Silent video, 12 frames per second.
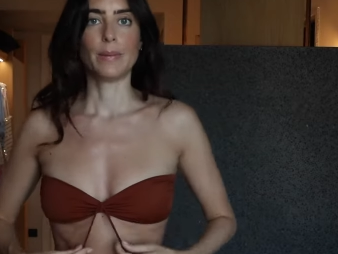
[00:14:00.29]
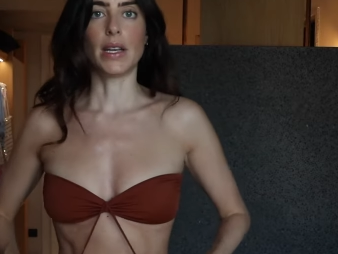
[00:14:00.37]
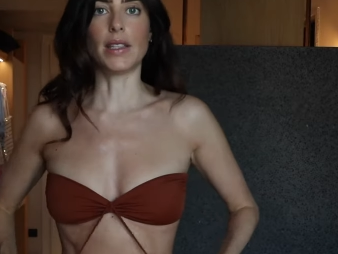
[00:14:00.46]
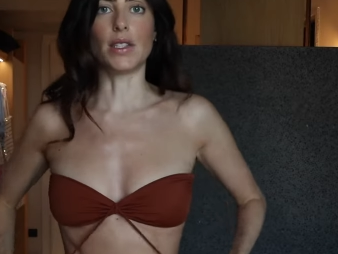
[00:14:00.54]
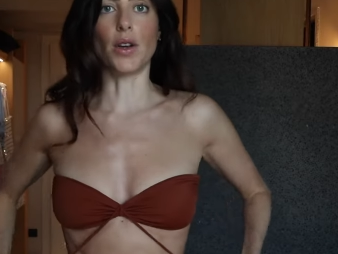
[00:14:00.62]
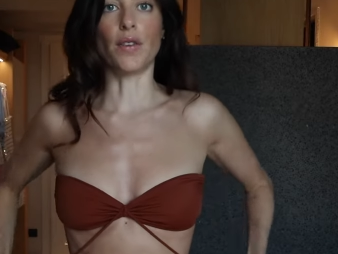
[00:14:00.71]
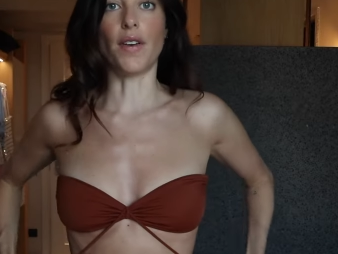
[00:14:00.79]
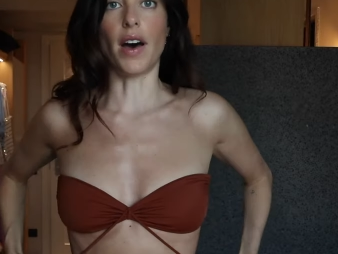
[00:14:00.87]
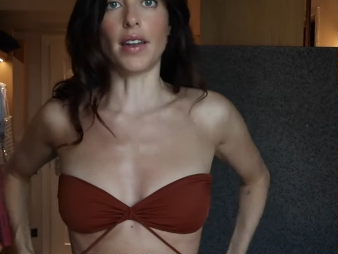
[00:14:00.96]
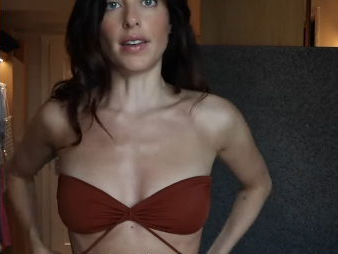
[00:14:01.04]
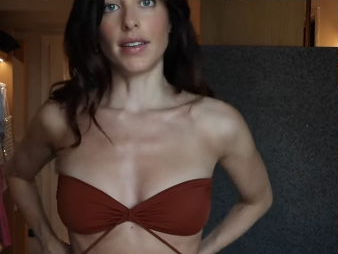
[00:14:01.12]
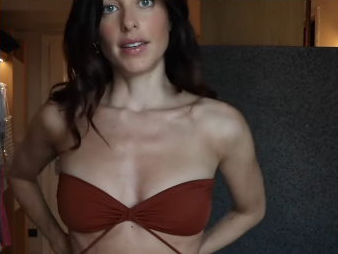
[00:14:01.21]
it's no
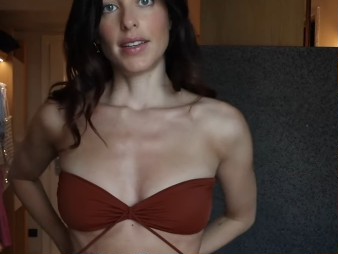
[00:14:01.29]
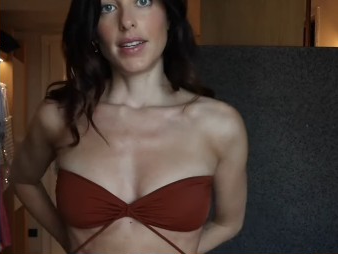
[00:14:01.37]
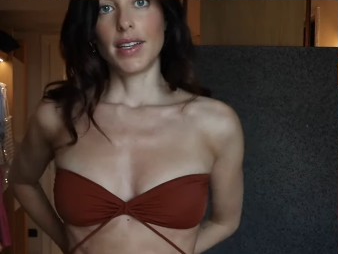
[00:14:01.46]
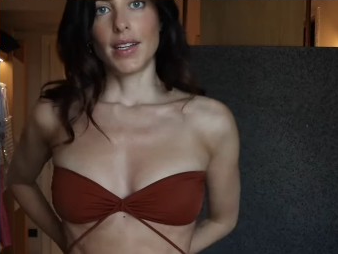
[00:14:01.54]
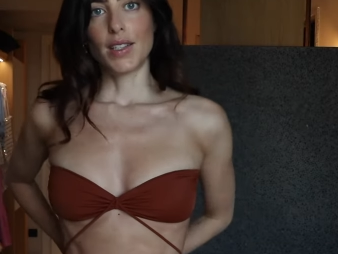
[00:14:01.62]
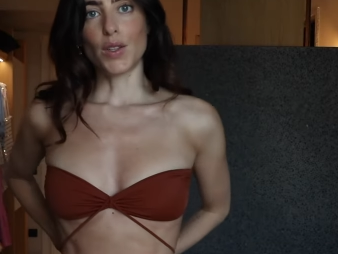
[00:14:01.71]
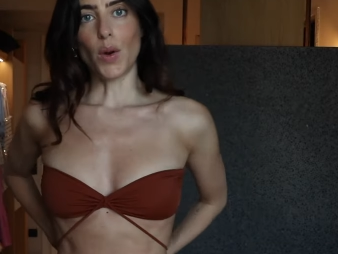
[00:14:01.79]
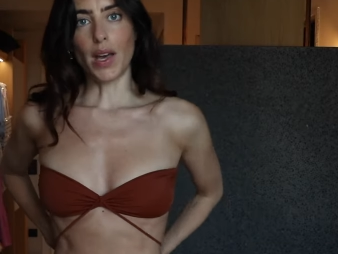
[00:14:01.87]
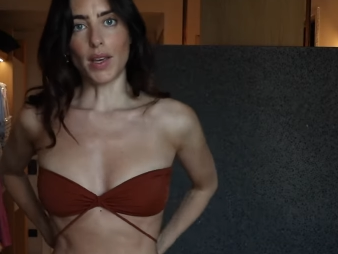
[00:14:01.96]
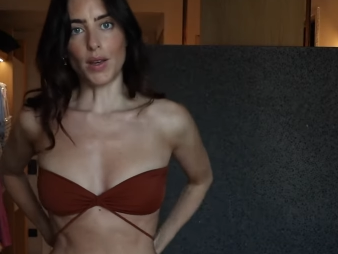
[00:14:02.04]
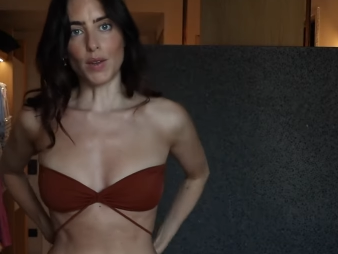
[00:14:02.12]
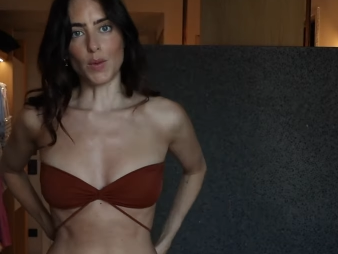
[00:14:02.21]
fun. It's
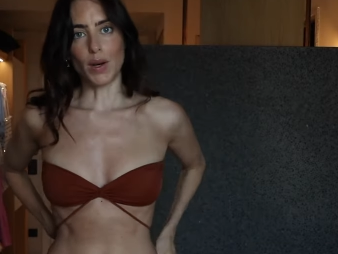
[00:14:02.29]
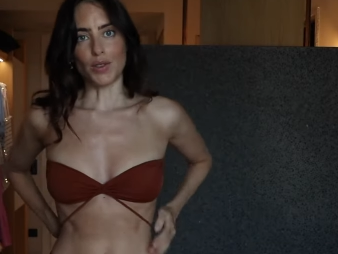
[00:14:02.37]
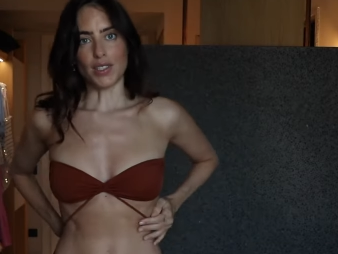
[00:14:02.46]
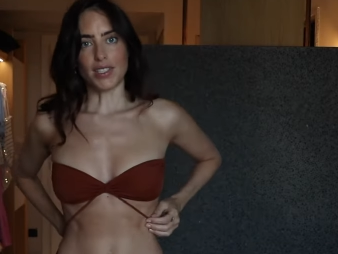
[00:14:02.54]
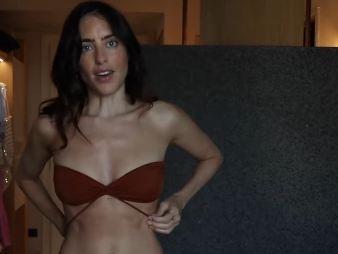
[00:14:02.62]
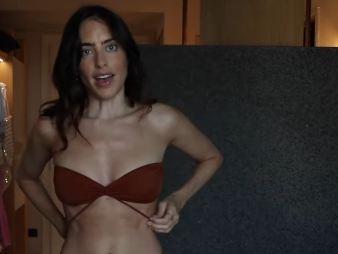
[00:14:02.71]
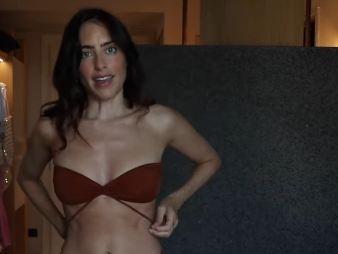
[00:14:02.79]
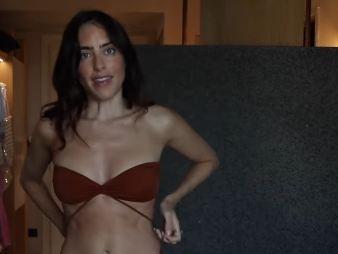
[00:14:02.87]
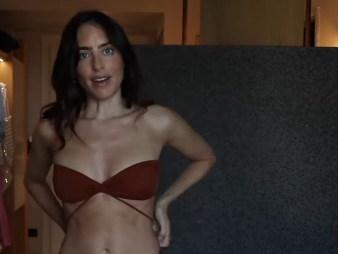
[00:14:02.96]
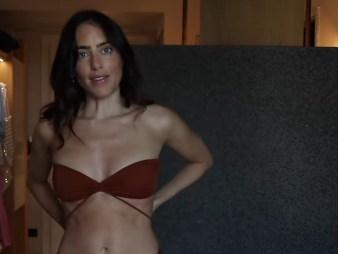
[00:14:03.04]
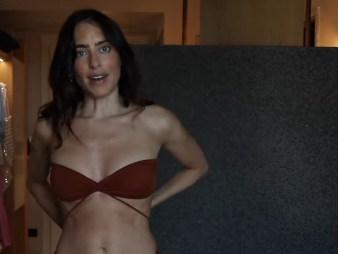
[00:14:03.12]
quite cute as well, just tying that